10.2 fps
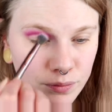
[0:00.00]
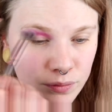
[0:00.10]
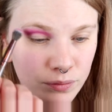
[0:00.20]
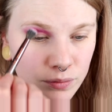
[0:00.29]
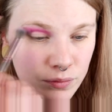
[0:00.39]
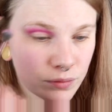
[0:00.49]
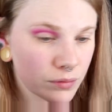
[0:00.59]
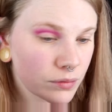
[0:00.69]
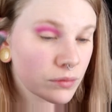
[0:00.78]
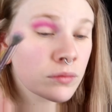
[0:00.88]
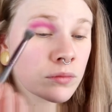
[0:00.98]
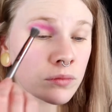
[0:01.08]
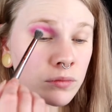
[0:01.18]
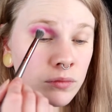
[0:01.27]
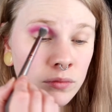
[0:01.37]

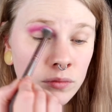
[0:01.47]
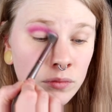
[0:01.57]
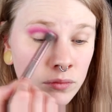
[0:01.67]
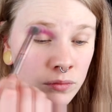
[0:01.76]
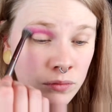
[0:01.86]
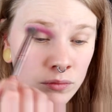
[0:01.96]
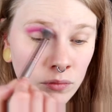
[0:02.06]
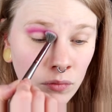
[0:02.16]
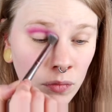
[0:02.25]
No one is speaking in this clip.